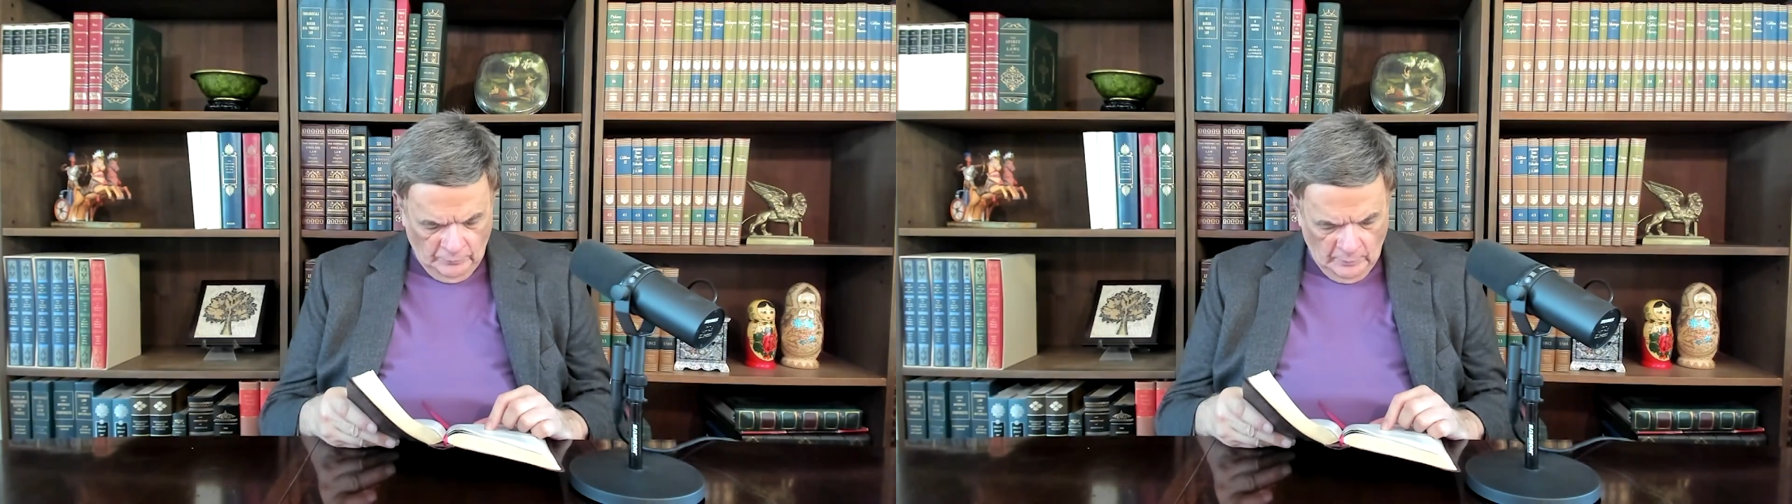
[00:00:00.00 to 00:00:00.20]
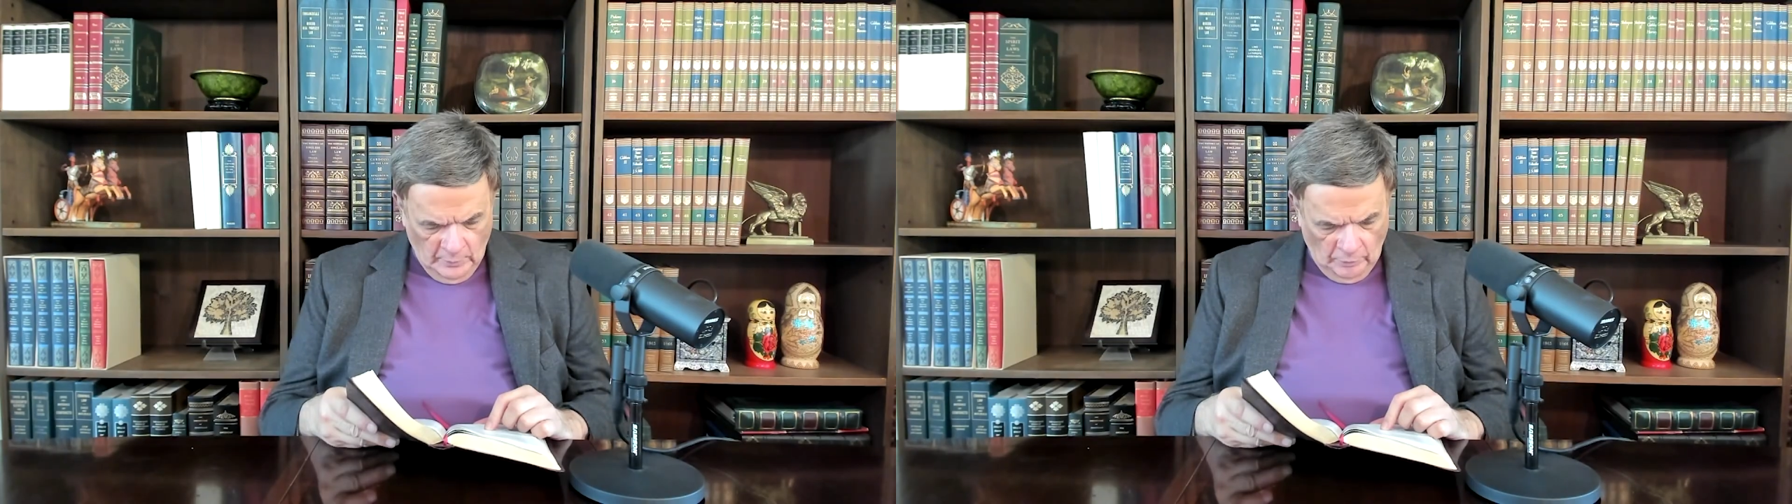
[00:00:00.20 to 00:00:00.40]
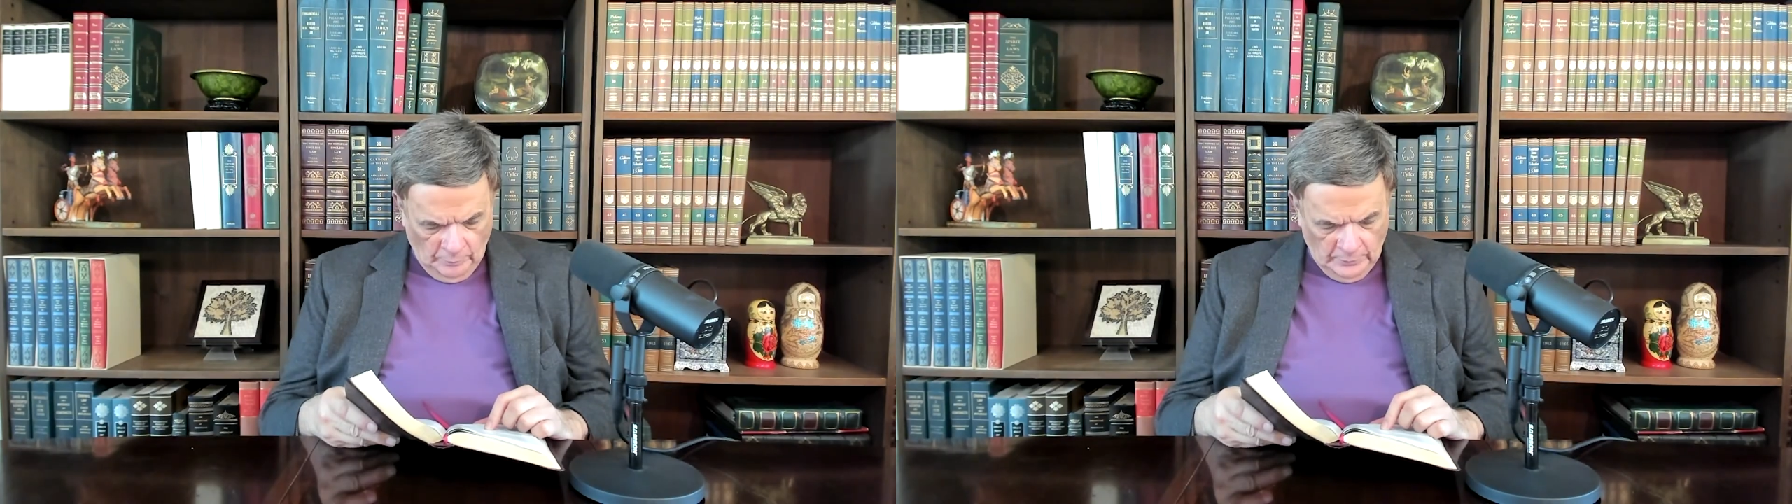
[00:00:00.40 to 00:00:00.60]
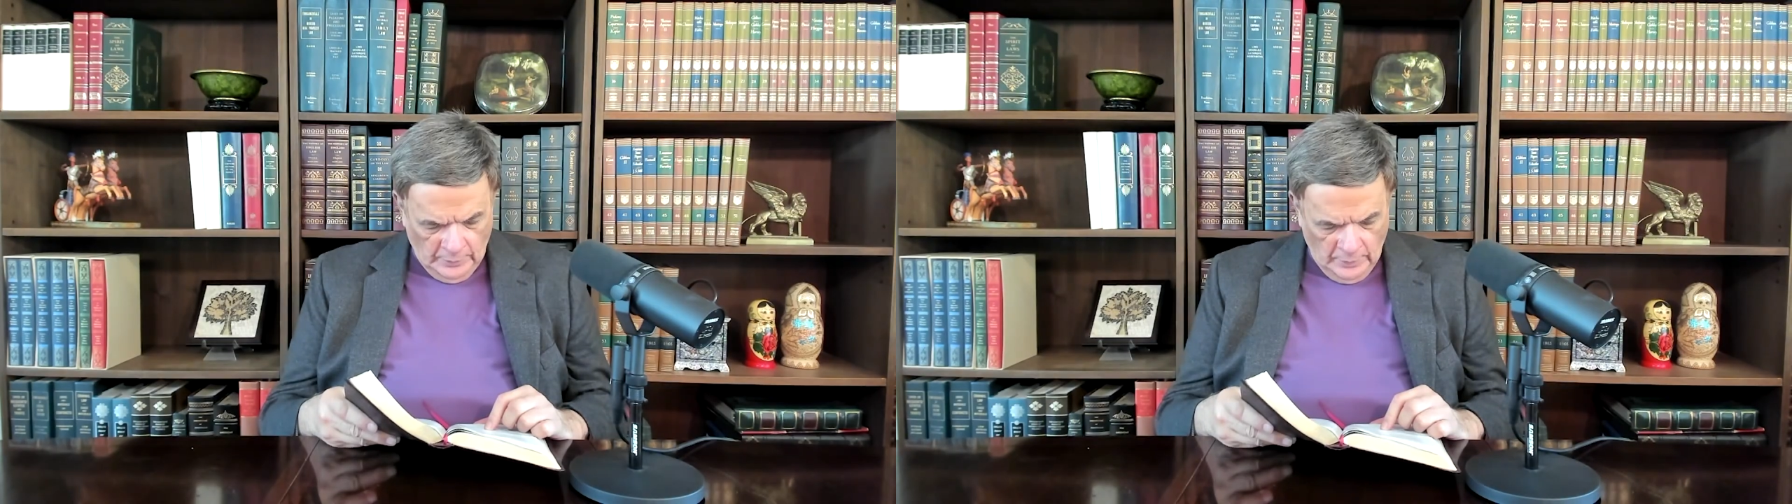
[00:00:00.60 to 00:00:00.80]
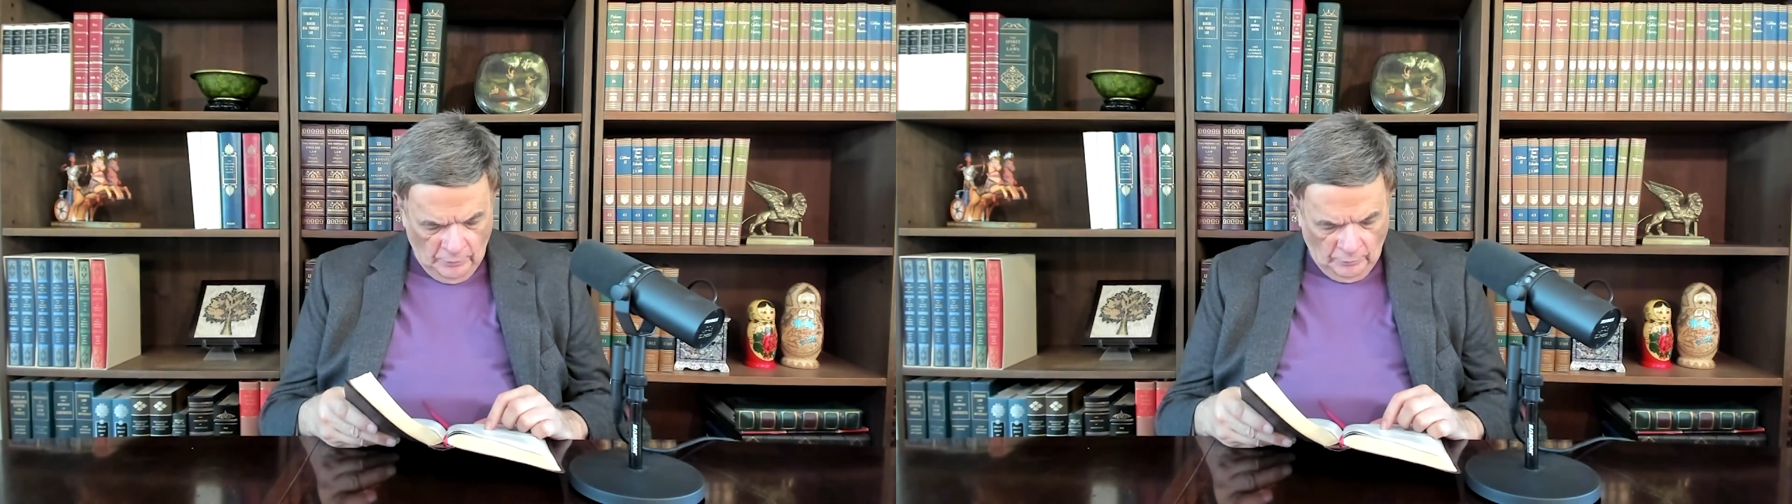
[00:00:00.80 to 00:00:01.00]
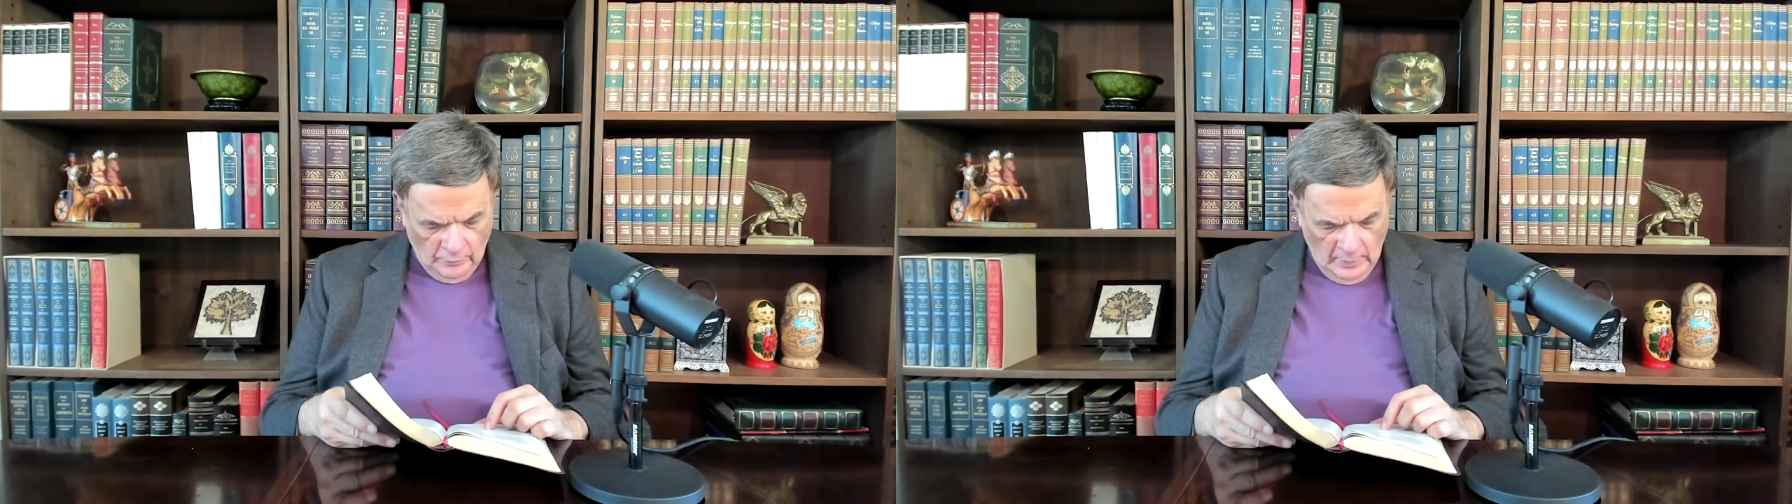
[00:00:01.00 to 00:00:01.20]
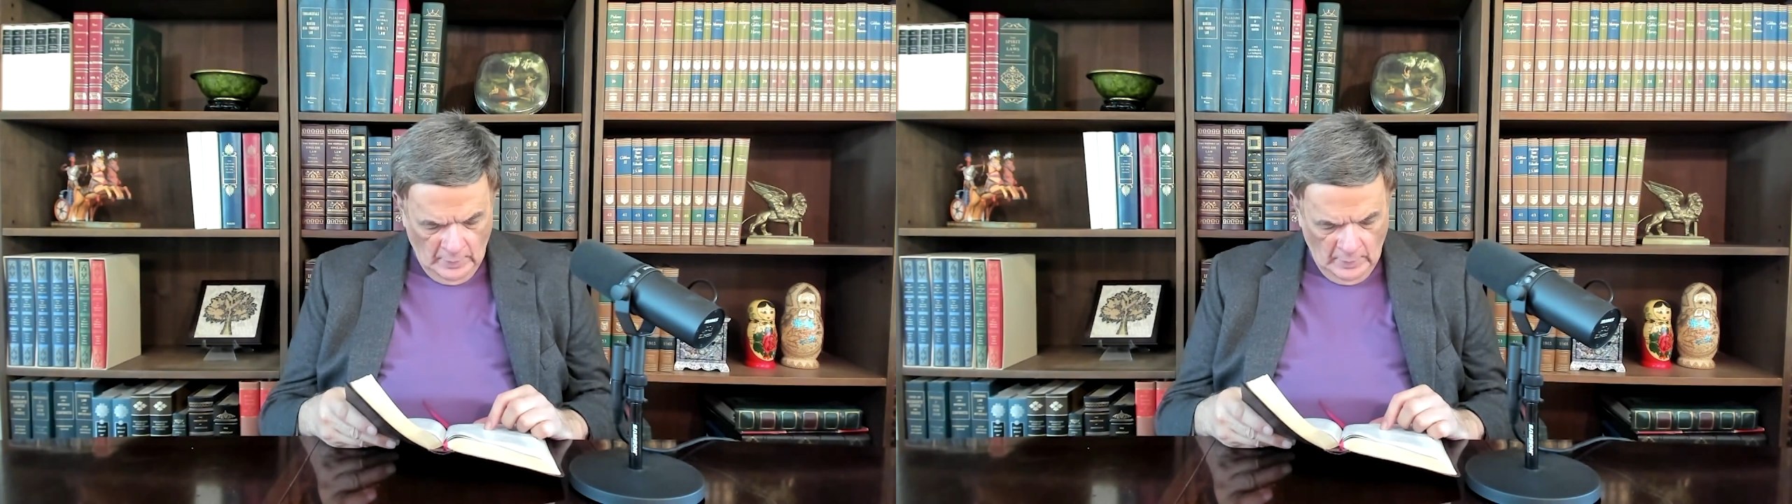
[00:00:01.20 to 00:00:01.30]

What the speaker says: from its place,